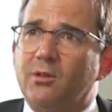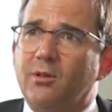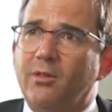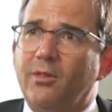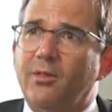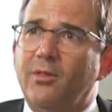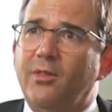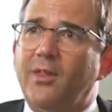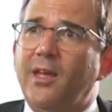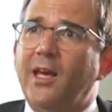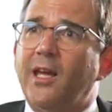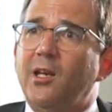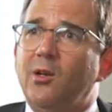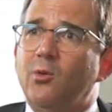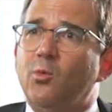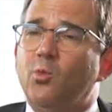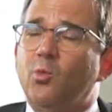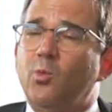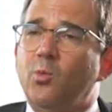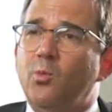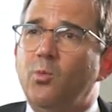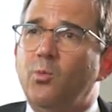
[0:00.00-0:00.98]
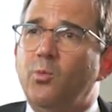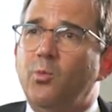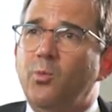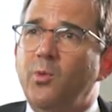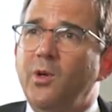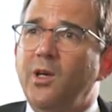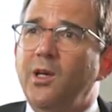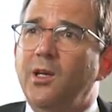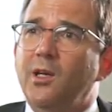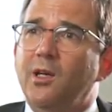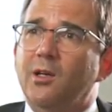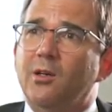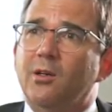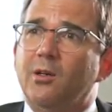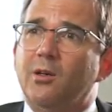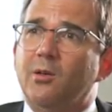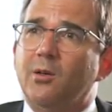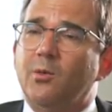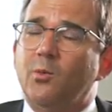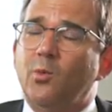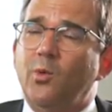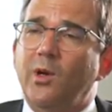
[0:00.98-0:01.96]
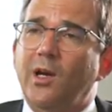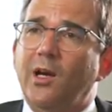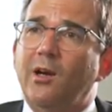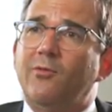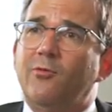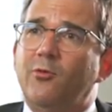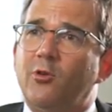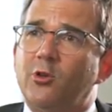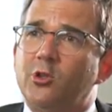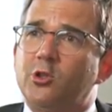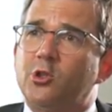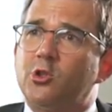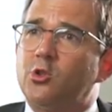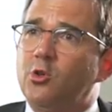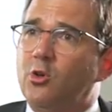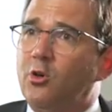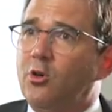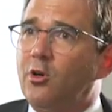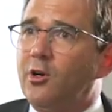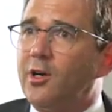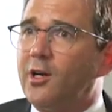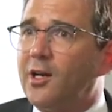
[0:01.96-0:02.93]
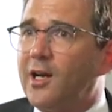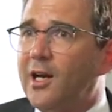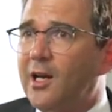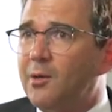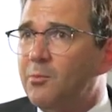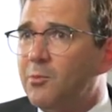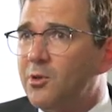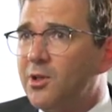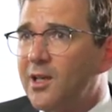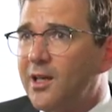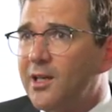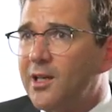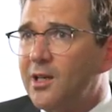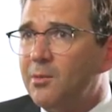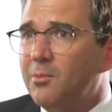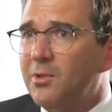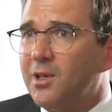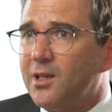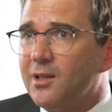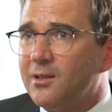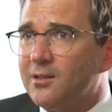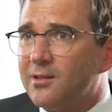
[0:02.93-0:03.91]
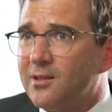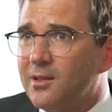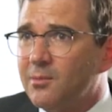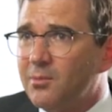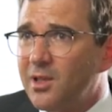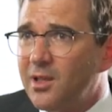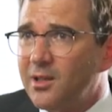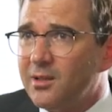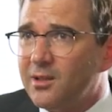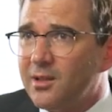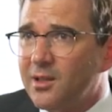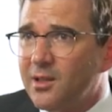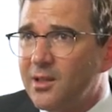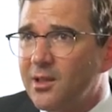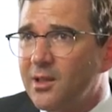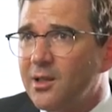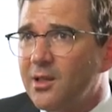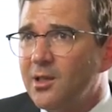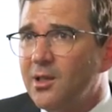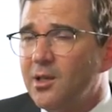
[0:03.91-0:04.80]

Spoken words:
then we have for sure a hemodynamic instability.